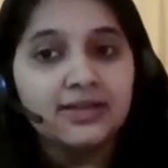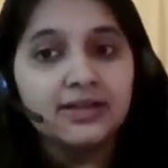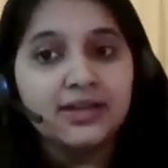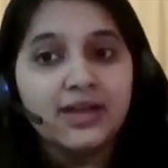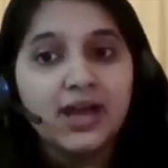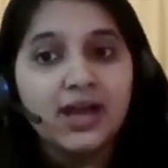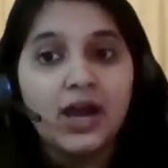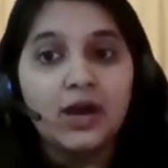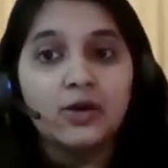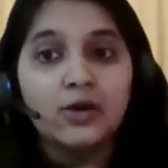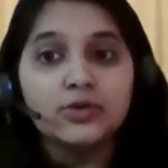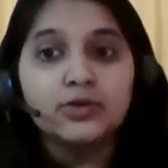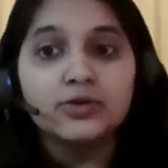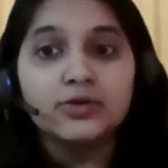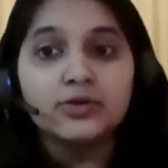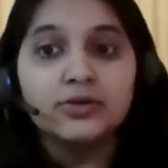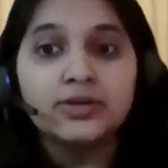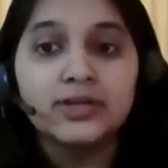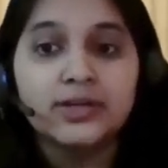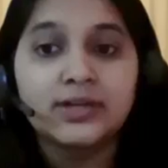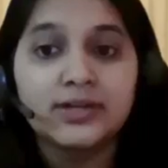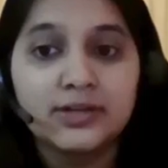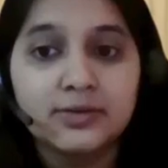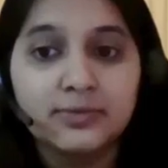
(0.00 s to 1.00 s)
And then how do
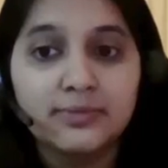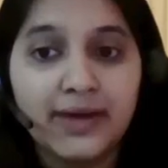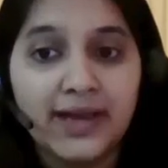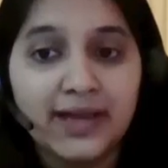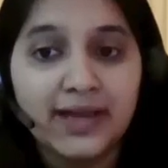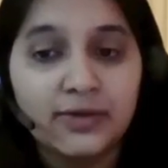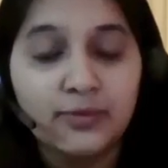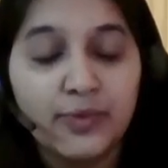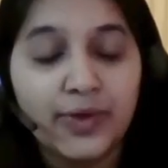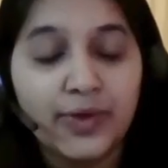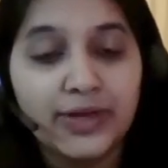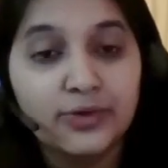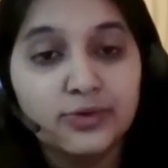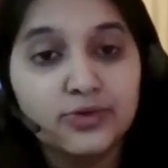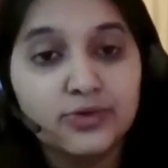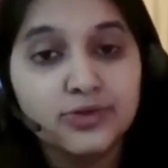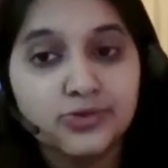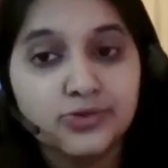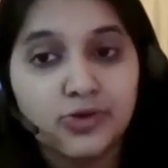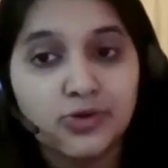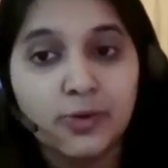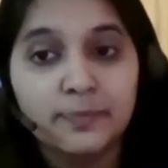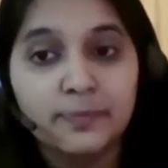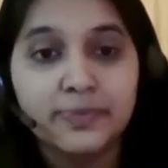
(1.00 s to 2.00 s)
you determine when
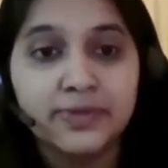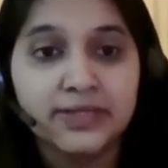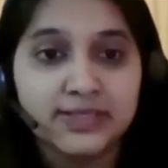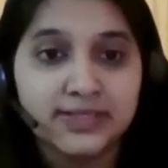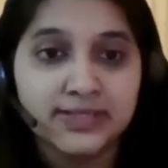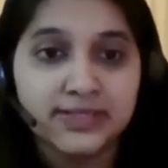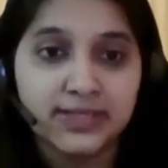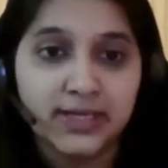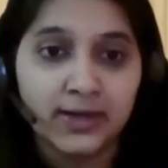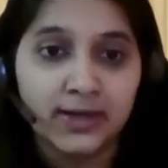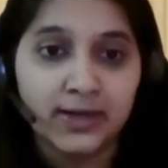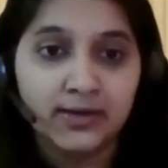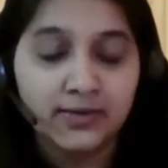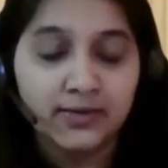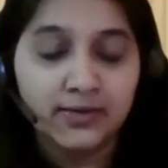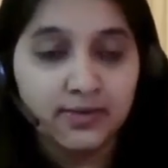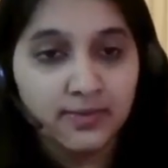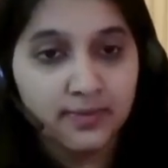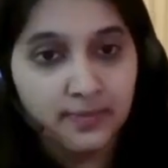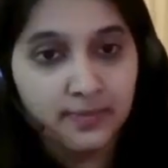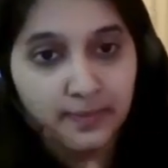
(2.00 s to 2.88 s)
to stop testing?